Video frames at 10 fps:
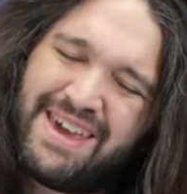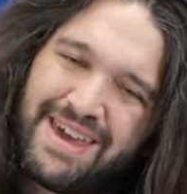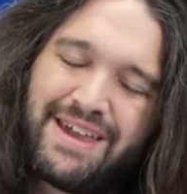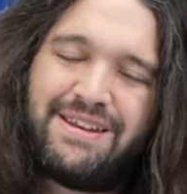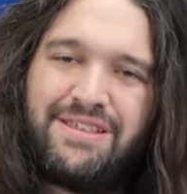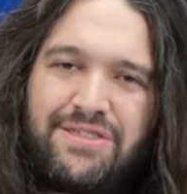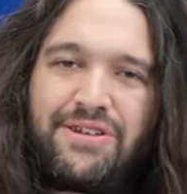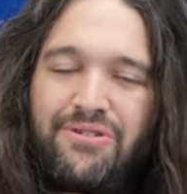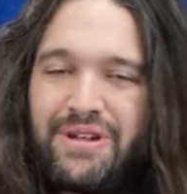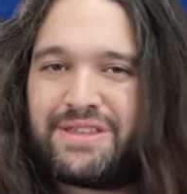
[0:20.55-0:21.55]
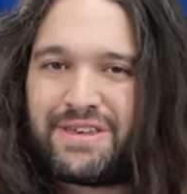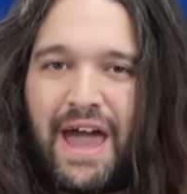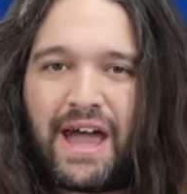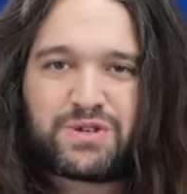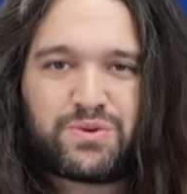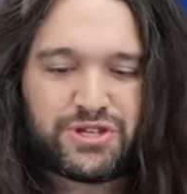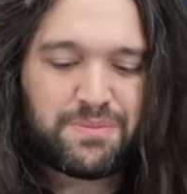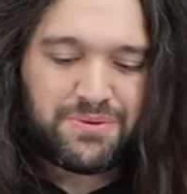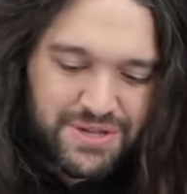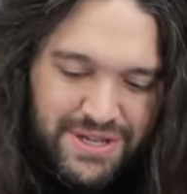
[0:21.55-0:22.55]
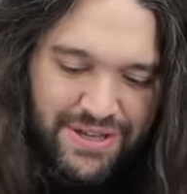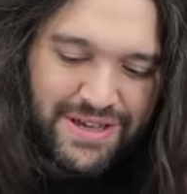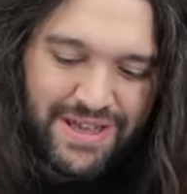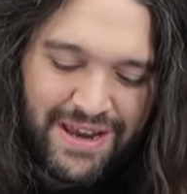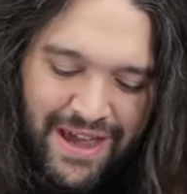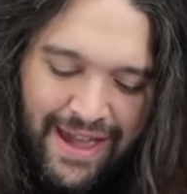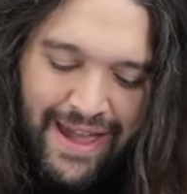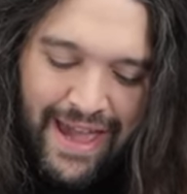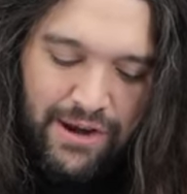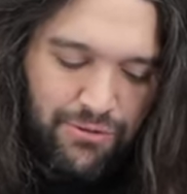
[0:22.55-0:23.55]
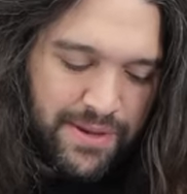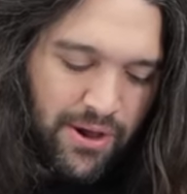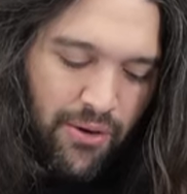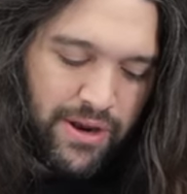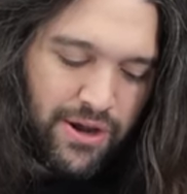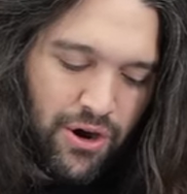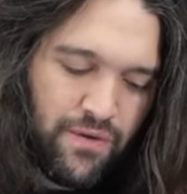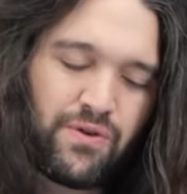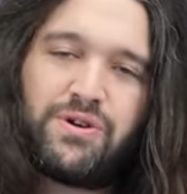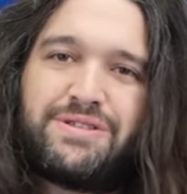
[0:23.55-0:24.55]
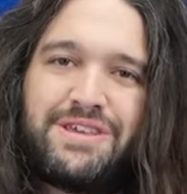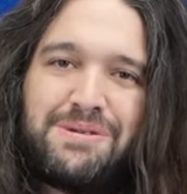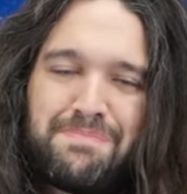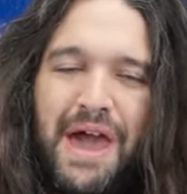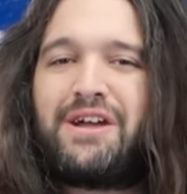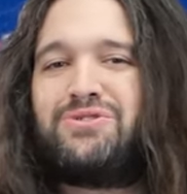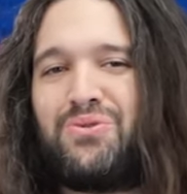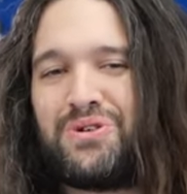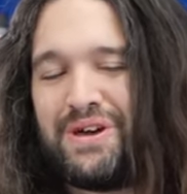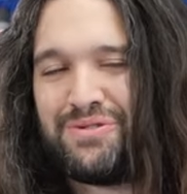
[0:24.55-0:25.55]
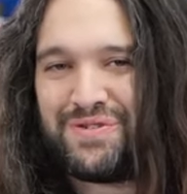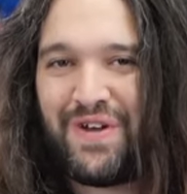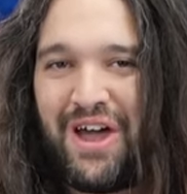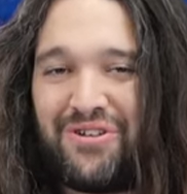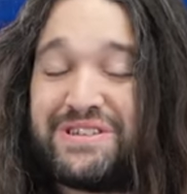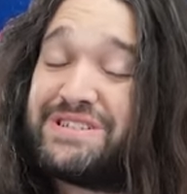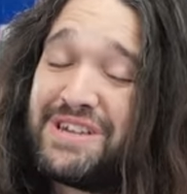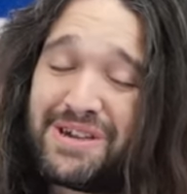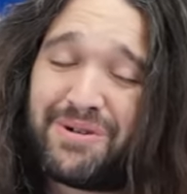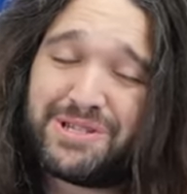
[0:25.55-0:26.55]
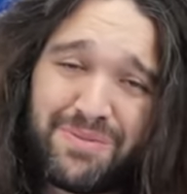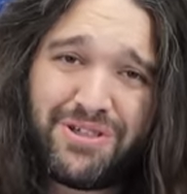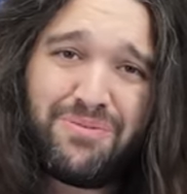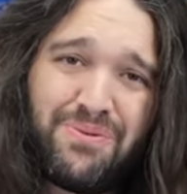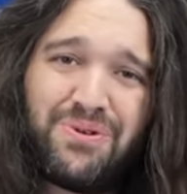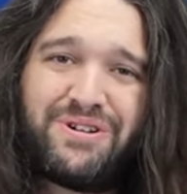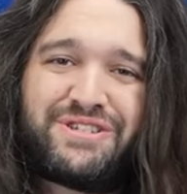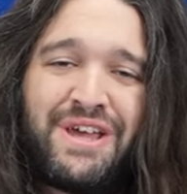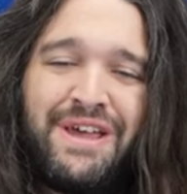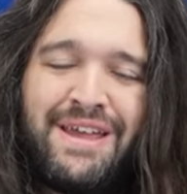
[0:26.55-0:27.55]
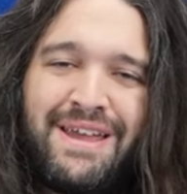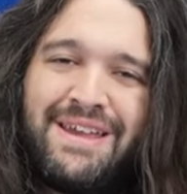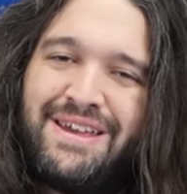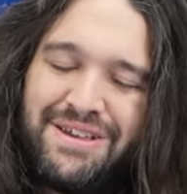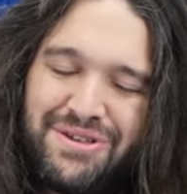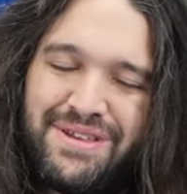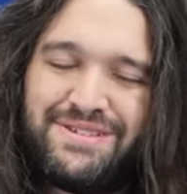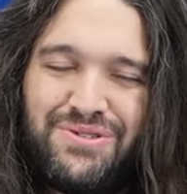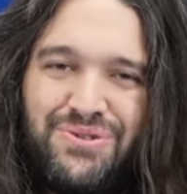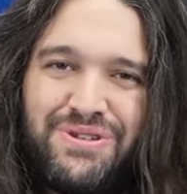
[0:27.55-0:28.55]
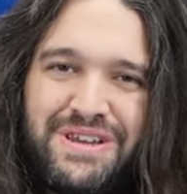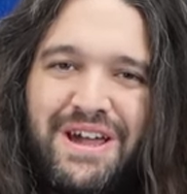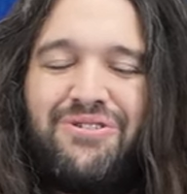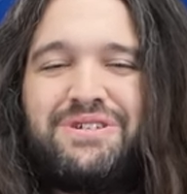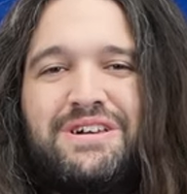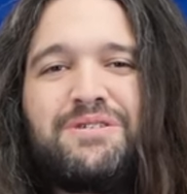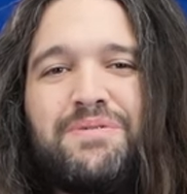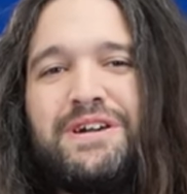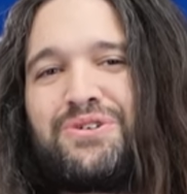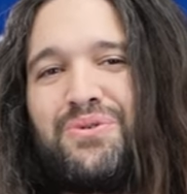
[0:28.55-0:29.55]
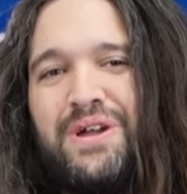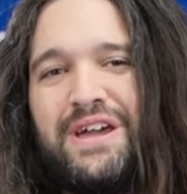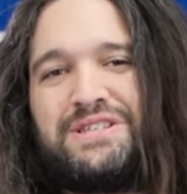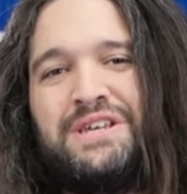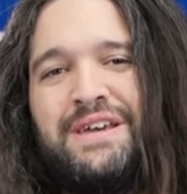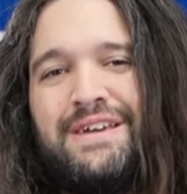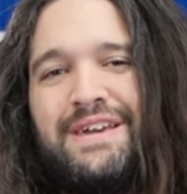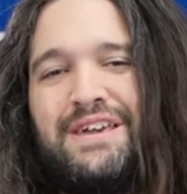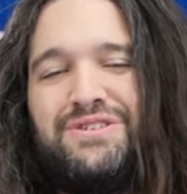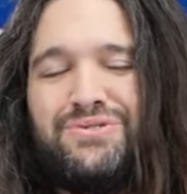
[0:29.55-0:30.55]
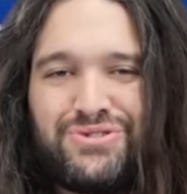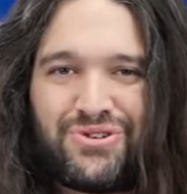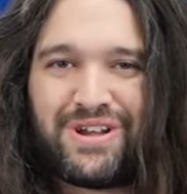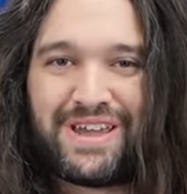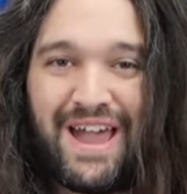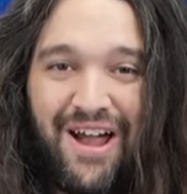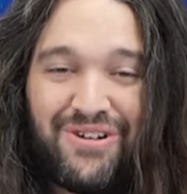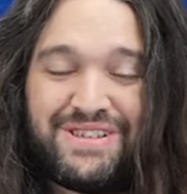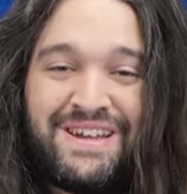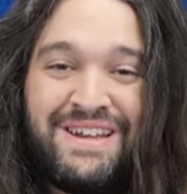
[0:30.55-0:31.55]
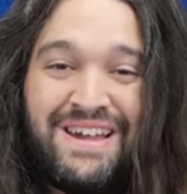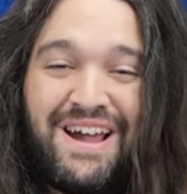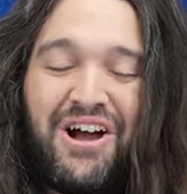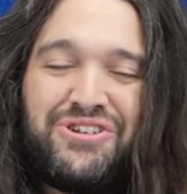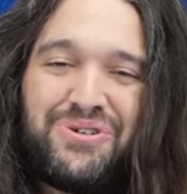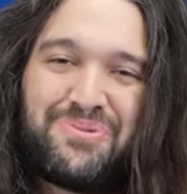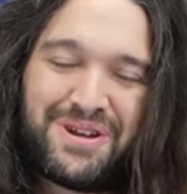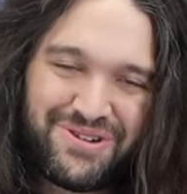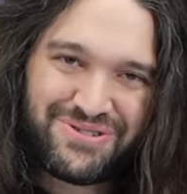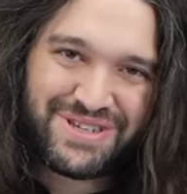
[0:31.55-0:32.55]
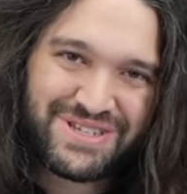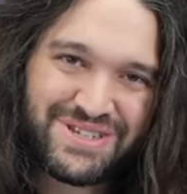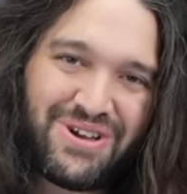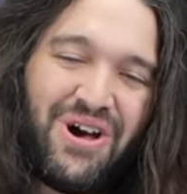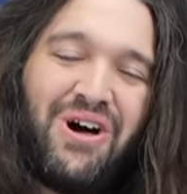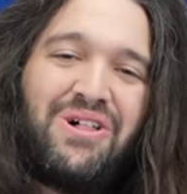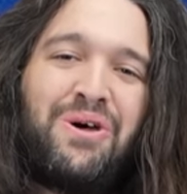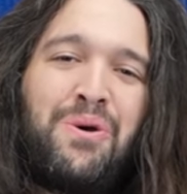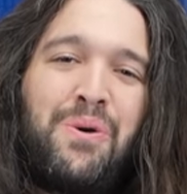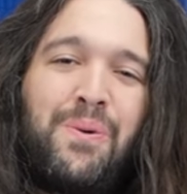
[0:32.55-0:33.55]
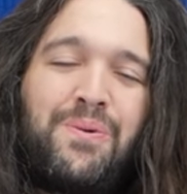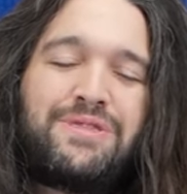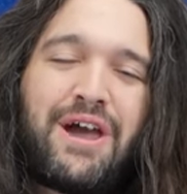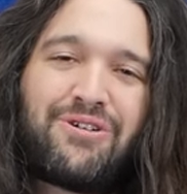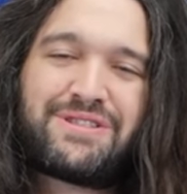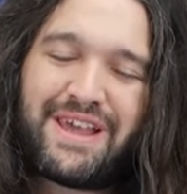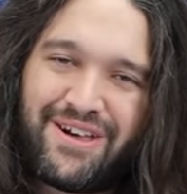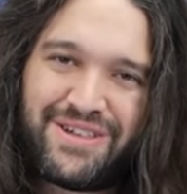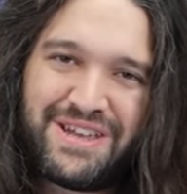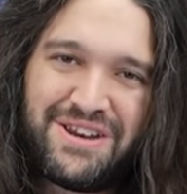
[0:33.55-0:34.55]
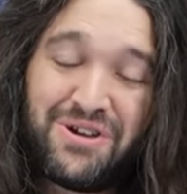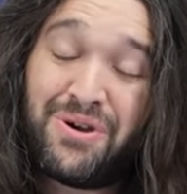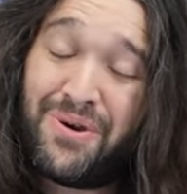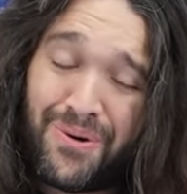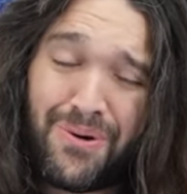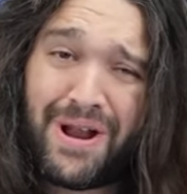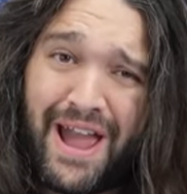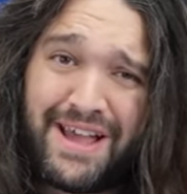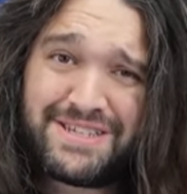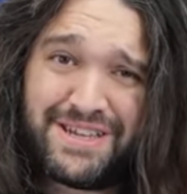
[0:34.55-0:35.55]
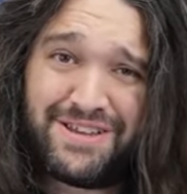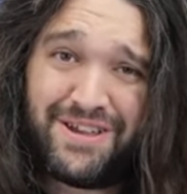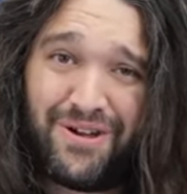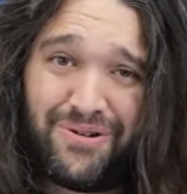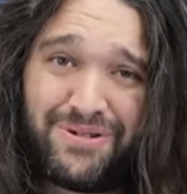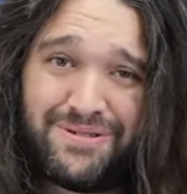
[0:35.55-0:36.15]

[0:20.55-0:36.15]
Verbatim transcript: and, in theory, the actual G P U silicon. And we'll be going over the backdoor that was found in Gigabyte's motherboards, including how Gigabyte creates a user account on your Windows install without telling or asking you.